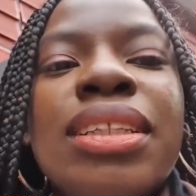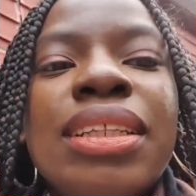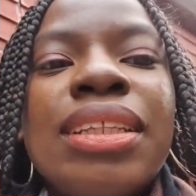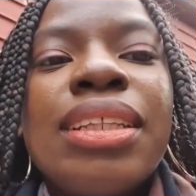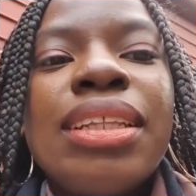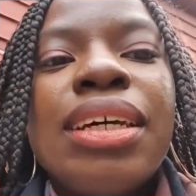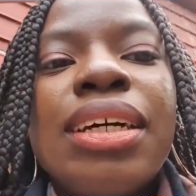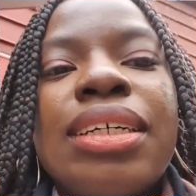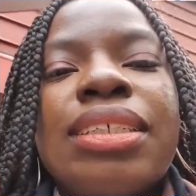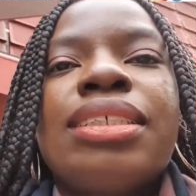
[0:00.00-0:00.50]

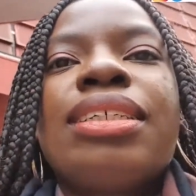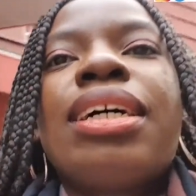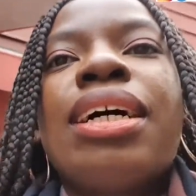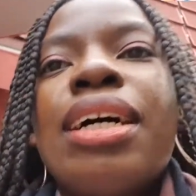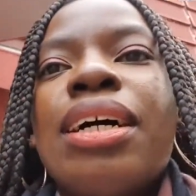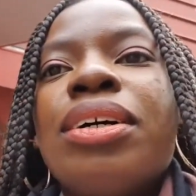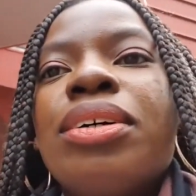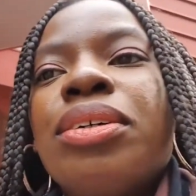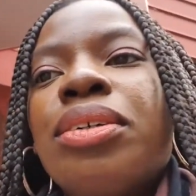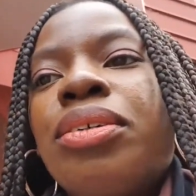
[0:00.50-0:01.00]
That's
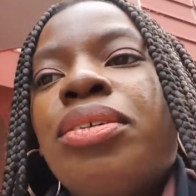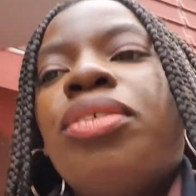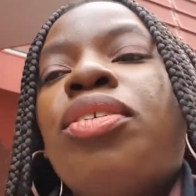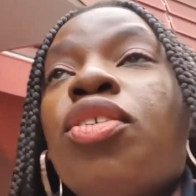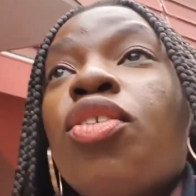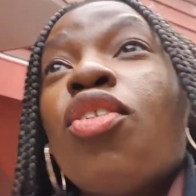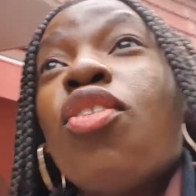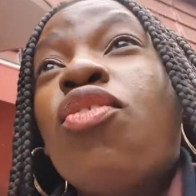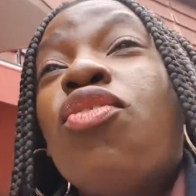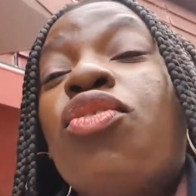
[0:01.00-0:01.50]
how
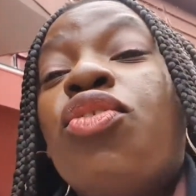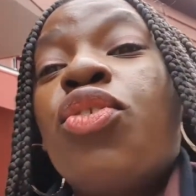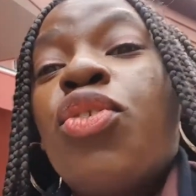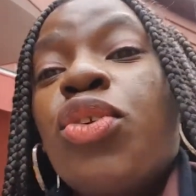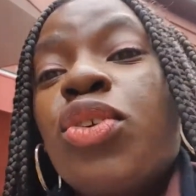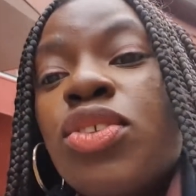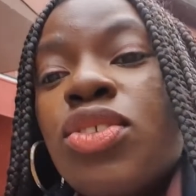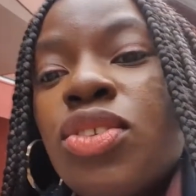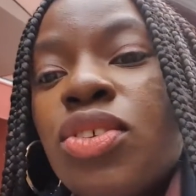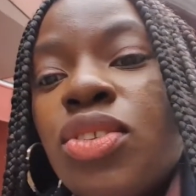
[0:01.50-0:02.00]

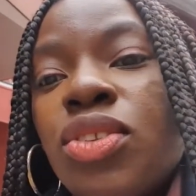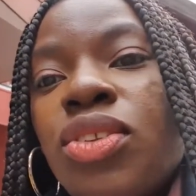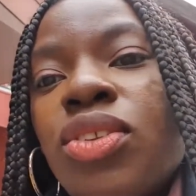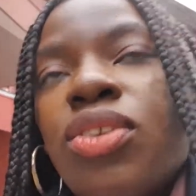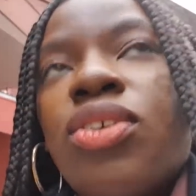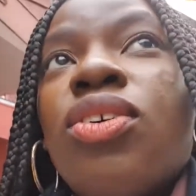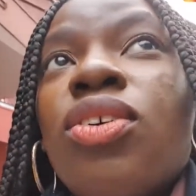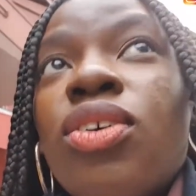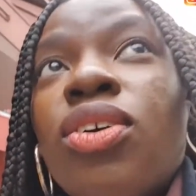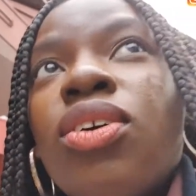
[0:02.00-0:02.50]
frozen
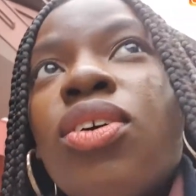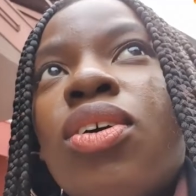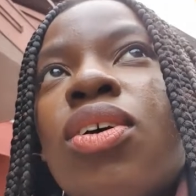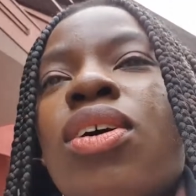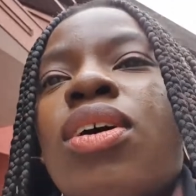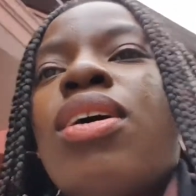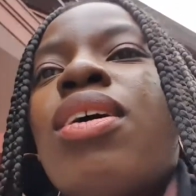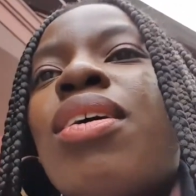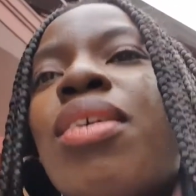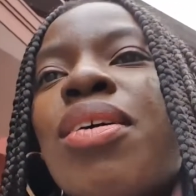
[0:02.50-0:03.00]

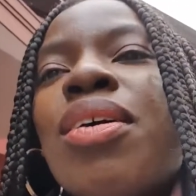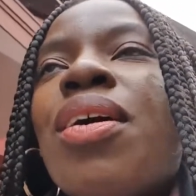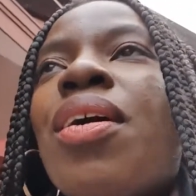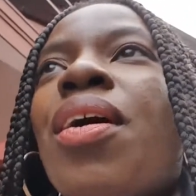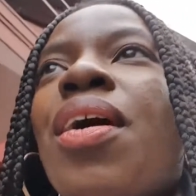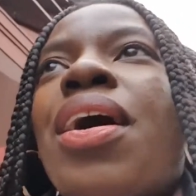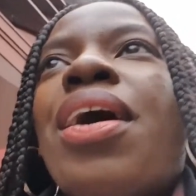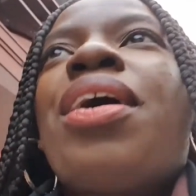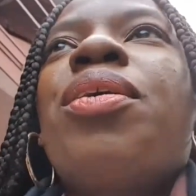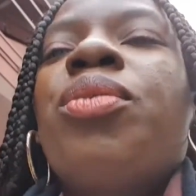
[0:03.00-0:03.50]

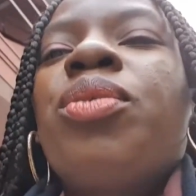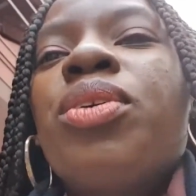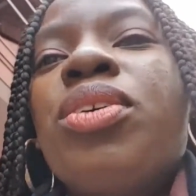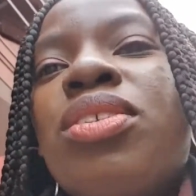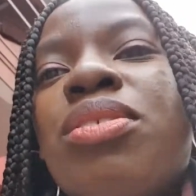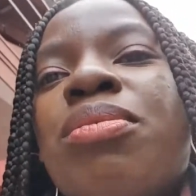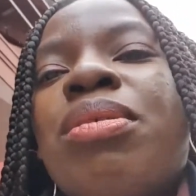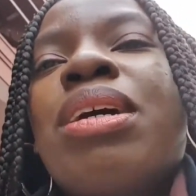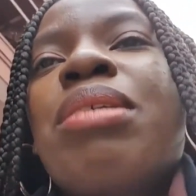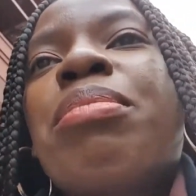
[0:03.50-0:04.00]
I
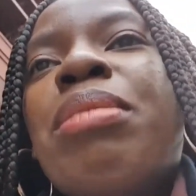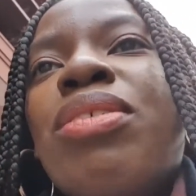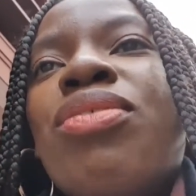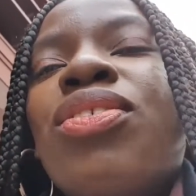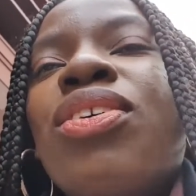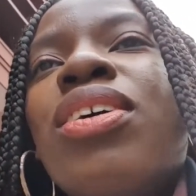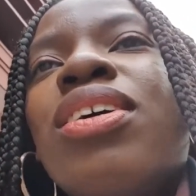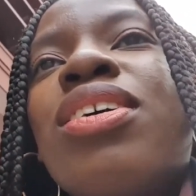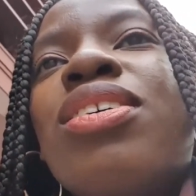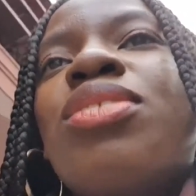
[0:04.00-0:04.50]
was. Like, my
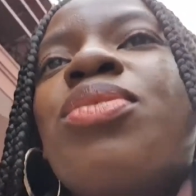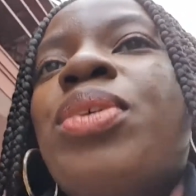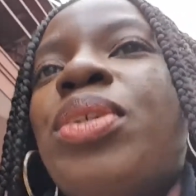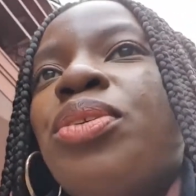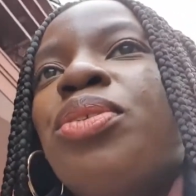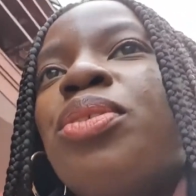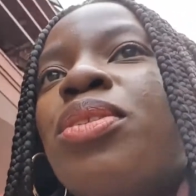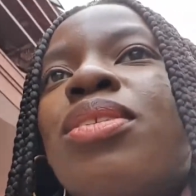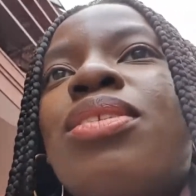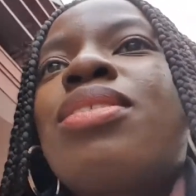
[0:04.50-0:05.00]
fingers were
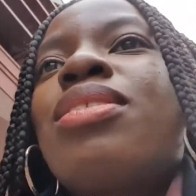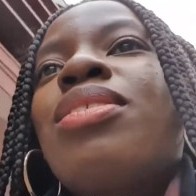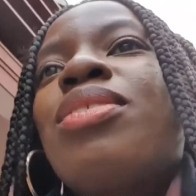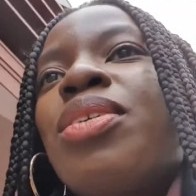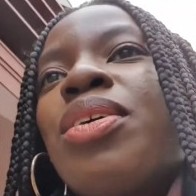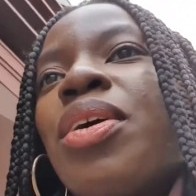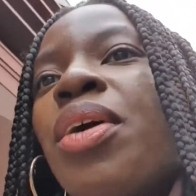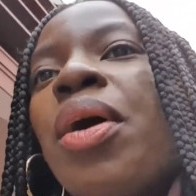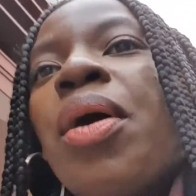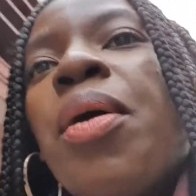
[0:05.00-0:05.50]
not
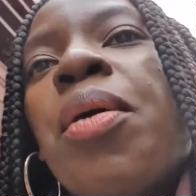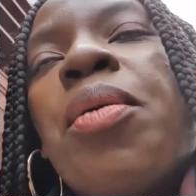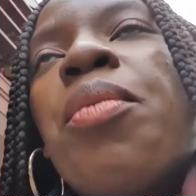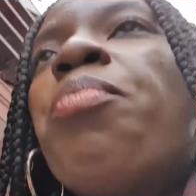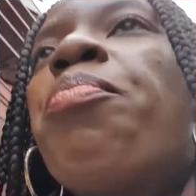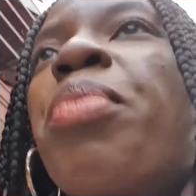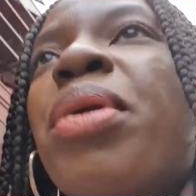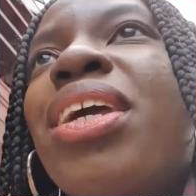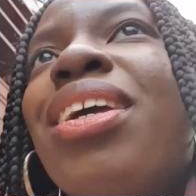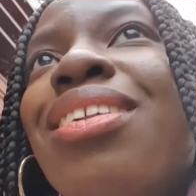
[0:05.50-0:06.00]

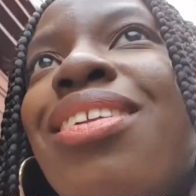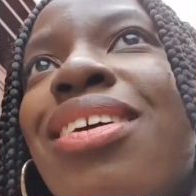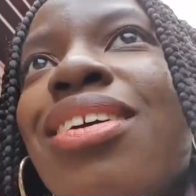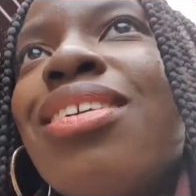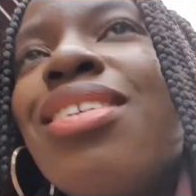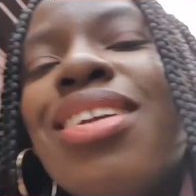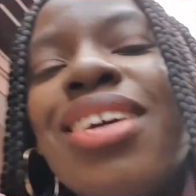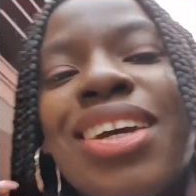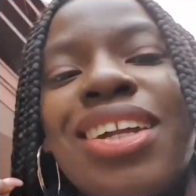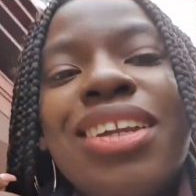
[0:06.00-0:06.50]

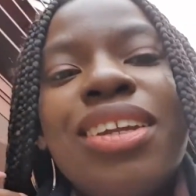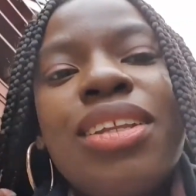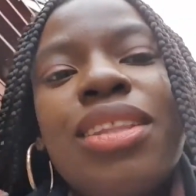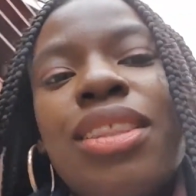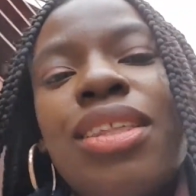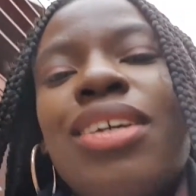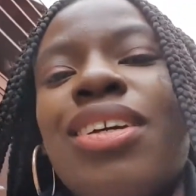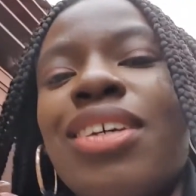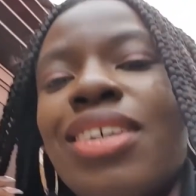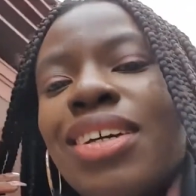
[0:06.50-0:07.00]
pinning
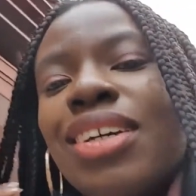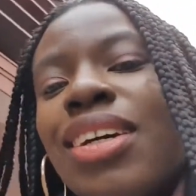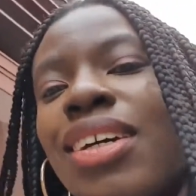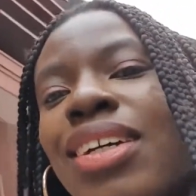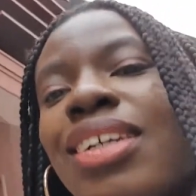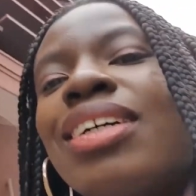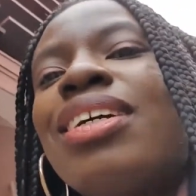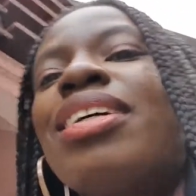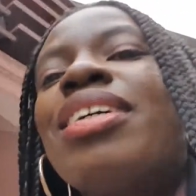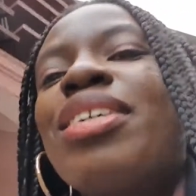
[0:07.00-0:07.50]
anything
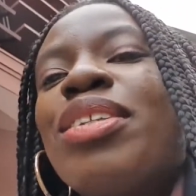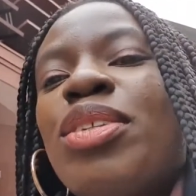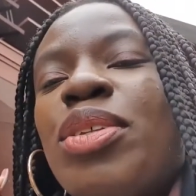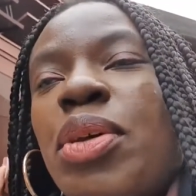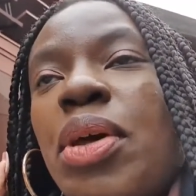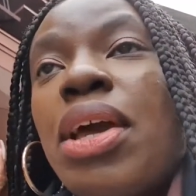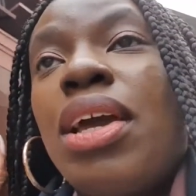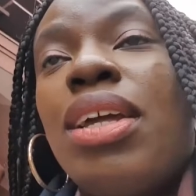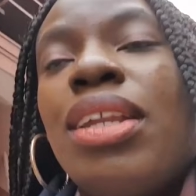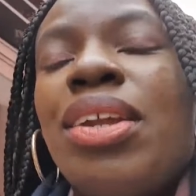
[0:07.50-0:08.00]

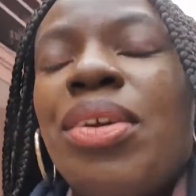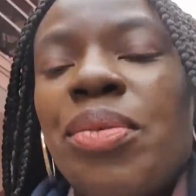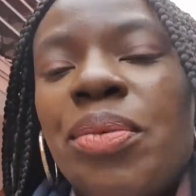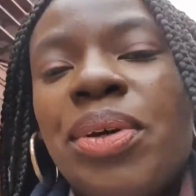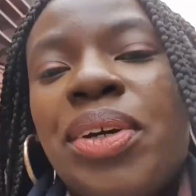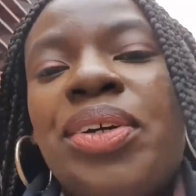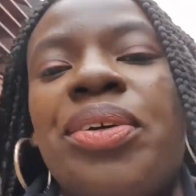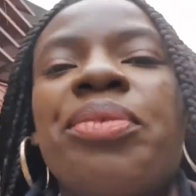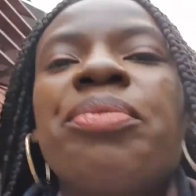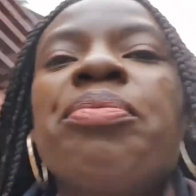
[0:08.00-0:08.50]
to anywhere.